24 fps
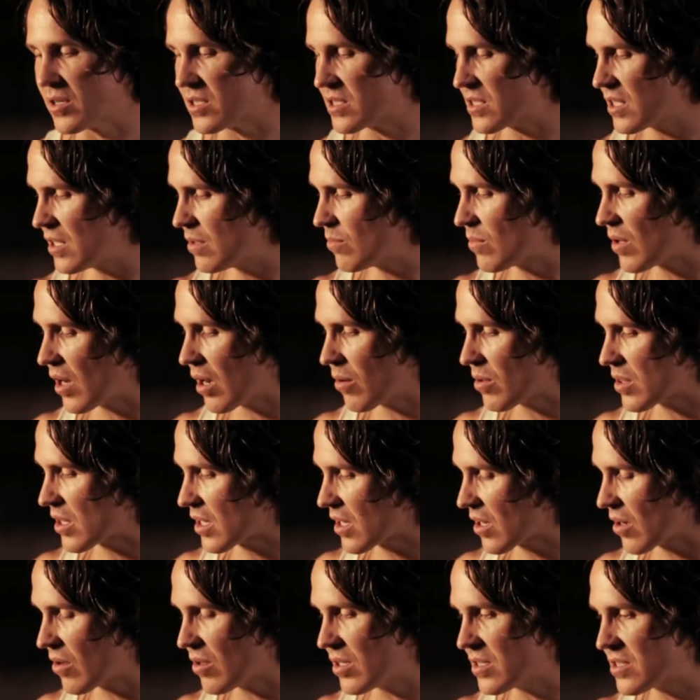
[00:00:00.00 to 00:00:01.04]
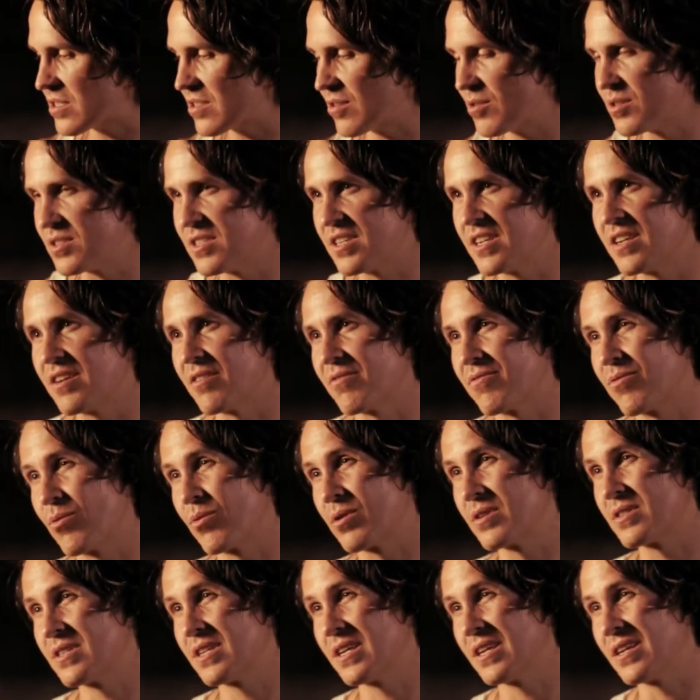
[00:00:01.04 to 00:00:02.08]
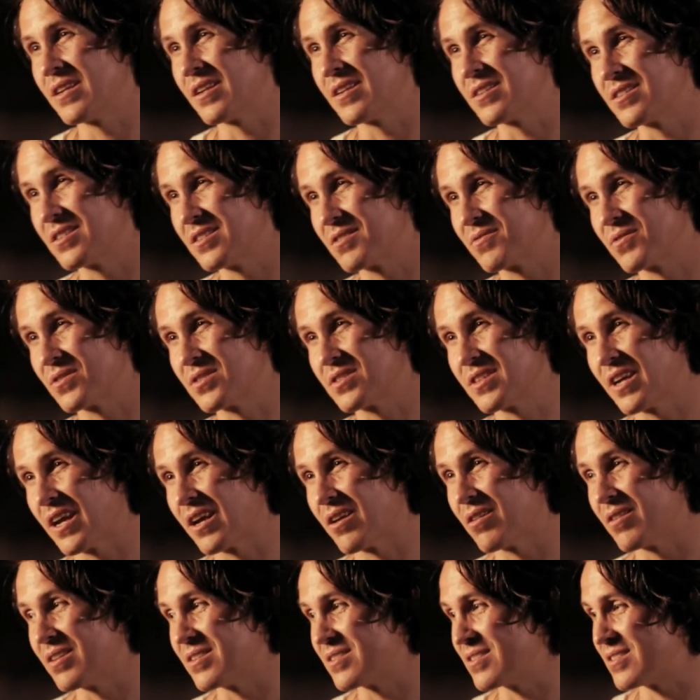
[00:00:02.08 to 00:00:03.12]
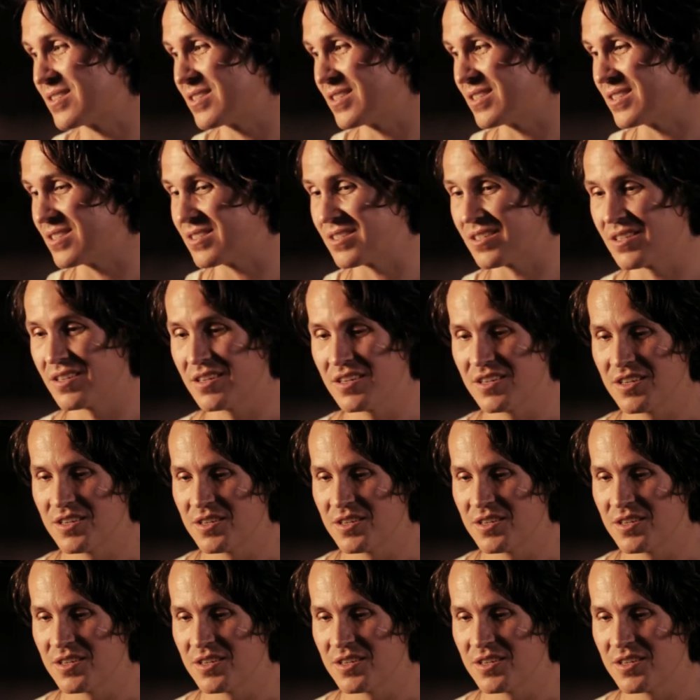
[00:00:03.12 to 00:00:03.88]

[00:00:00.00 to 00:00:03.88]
you're sitting there with a girl that's 13 or 14 and she's for sale and she's